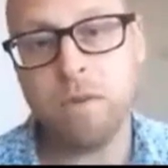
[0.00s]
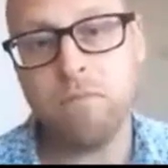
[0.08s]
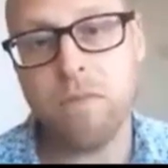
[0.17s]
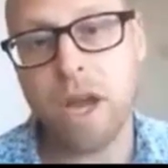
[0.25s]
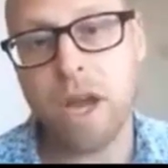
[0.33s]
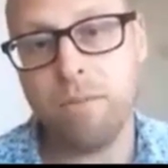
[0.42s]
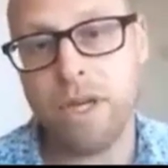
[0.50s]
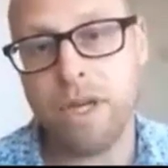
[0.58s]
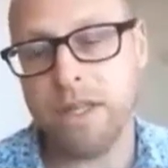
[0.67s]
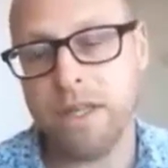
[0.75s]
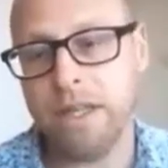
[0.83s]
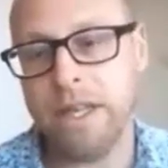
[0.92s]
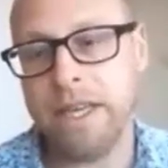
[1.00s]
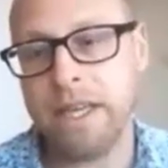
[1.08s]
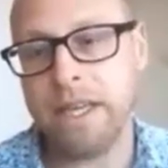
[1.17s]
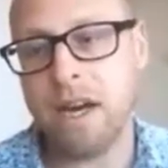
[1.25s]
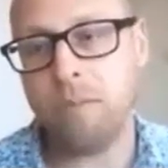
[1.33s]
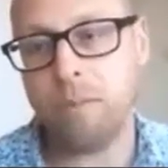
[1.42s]
might be that
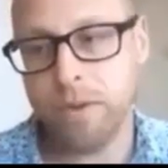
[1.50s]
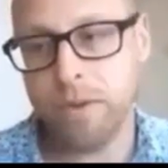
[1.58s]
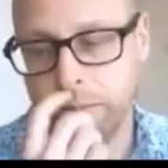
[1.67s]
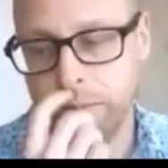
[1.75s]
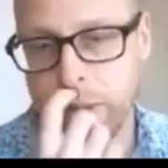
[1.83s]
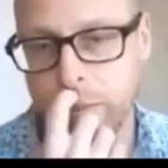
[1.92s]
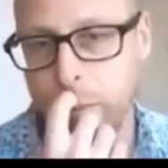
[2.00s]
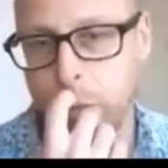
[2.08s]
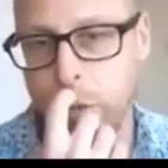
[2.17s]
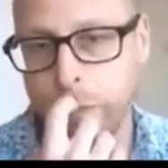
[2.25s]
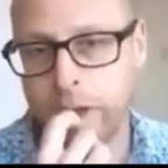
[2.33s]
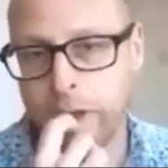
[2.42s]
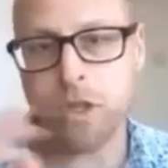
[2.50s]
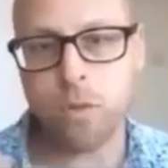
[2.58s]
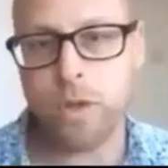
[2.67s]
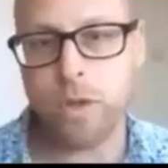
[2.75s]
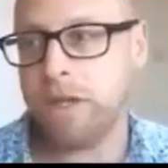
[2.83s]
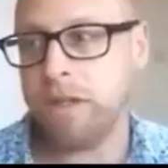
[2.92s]
link up people moving
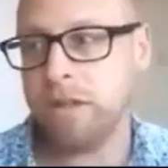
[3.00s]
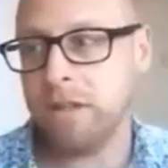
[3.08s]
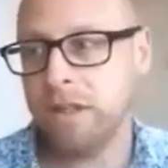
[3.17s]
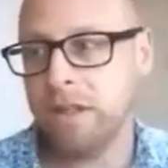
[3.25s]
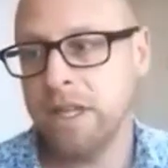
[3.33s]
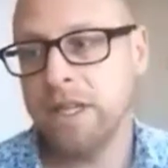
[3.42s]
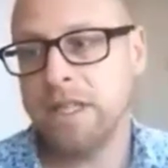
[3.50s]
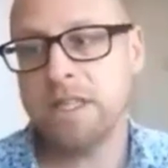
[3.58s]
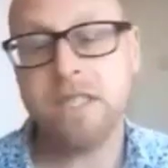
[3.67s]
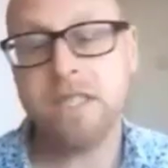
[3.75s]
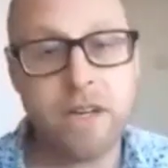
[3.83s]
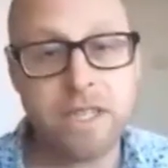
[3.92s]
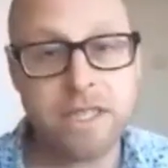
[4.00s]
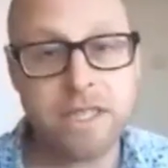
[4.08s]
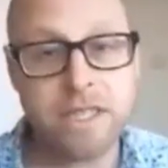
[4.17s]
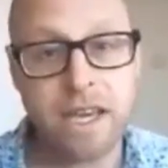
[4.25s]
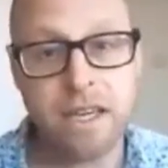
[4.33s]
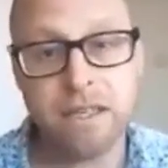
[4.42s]
between
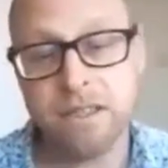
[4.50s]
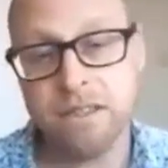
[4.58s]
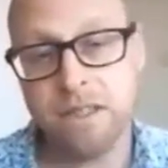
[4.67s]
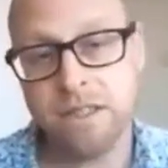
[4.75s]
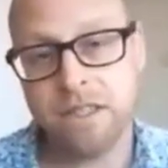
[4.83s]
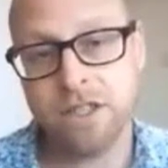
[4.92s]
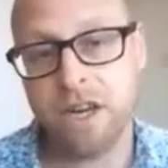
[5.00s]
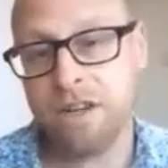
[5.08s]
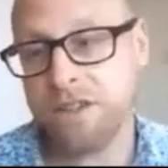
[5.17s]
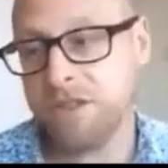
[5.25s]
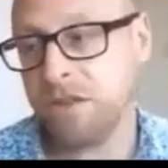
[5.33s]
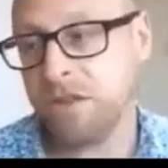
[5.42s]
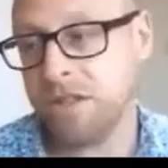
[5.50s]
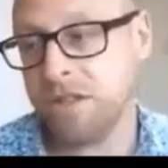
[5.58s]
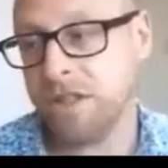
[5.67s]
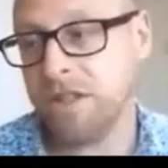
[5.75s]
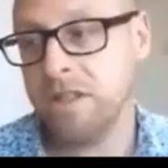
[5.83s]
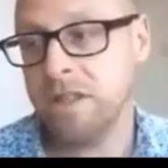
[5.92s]
Sarisang,
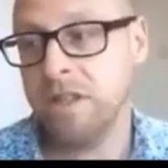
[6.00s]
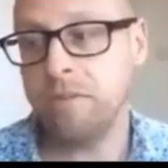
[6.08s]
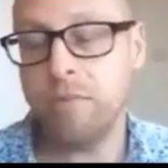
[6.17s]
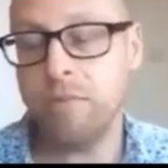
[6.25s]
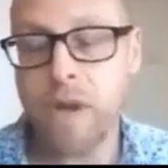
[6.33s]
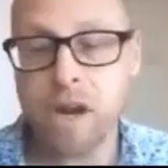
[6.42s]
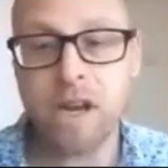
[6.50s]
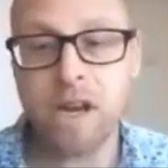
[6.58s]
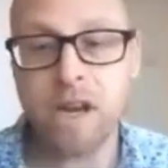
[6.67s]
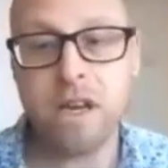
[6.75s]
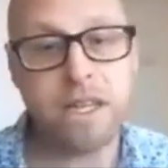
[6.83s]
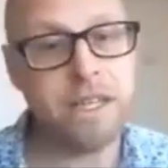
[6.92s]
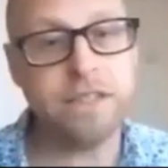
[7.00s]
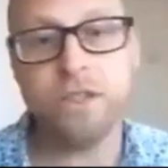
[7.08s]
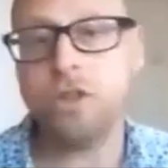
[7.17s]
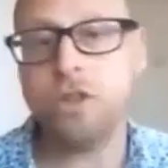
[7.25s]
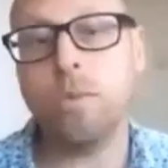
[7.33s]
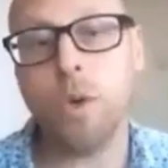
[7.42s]
Shahisokta, Merga,
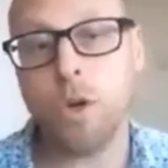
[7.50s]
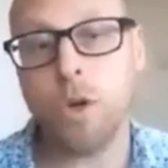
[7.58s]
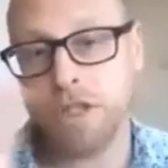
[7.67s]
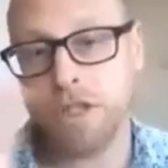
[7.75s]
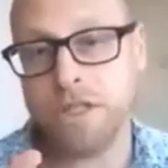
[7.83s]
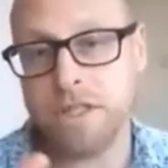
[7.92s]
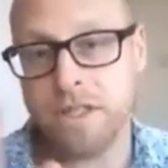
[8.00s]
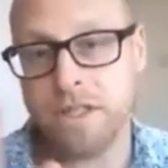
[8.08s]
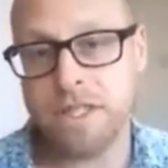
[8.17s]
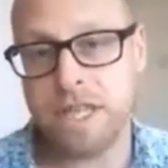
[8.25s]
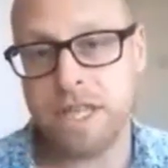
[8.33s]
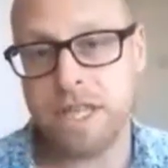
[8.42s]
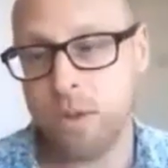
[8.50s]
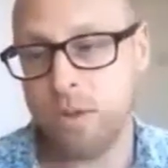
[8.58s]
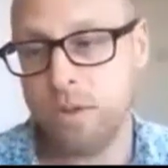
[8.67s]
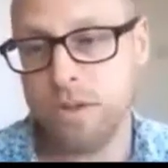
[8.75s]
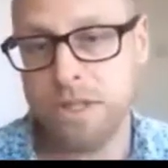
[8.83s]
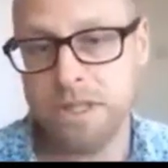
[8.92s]
and Chogabonut, just as
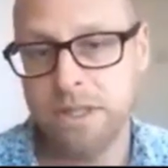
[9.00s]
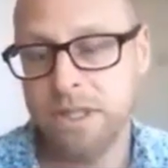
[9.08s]
examples.